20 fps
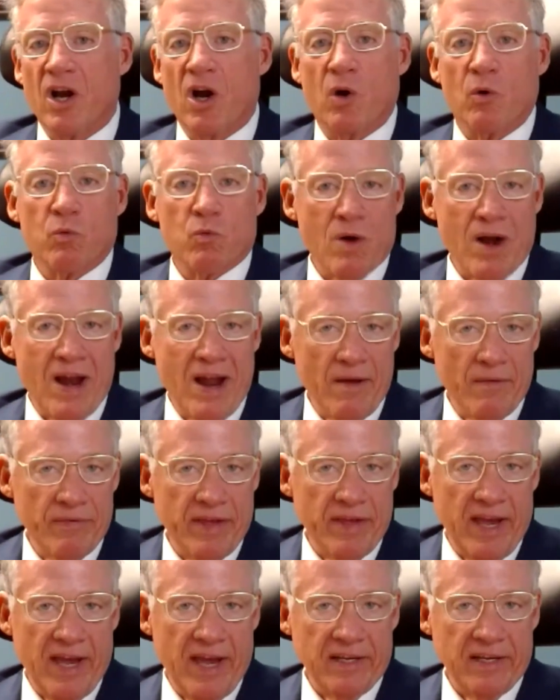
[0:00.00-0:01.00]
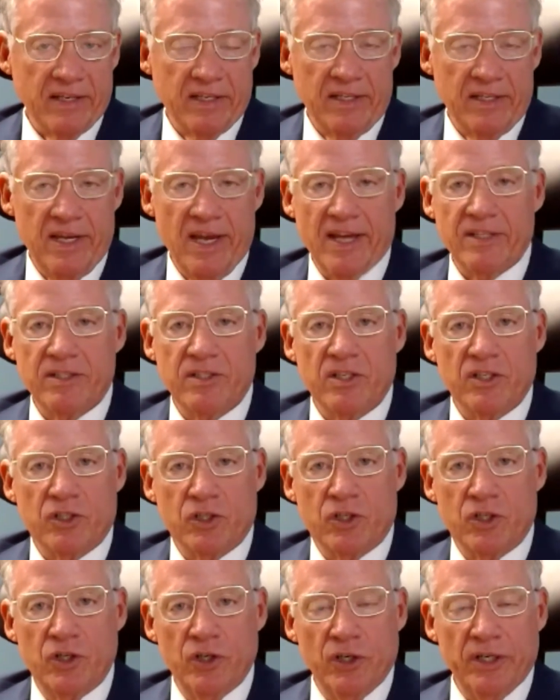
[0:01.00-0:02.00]
around that. Yes, it's
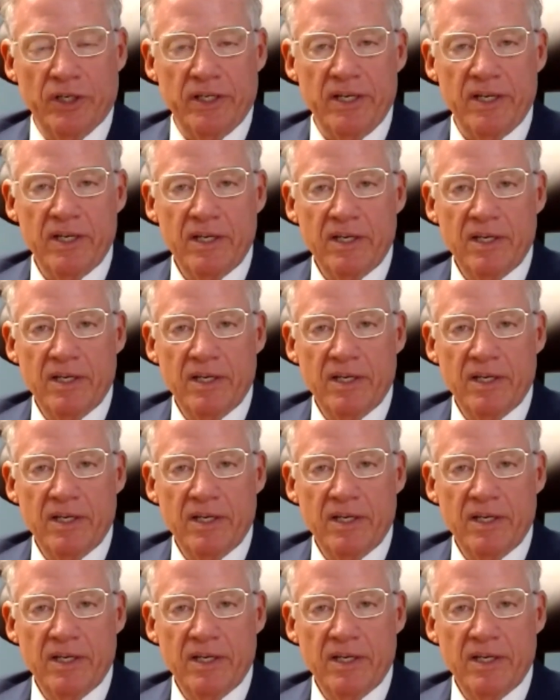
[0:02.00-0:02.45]
good.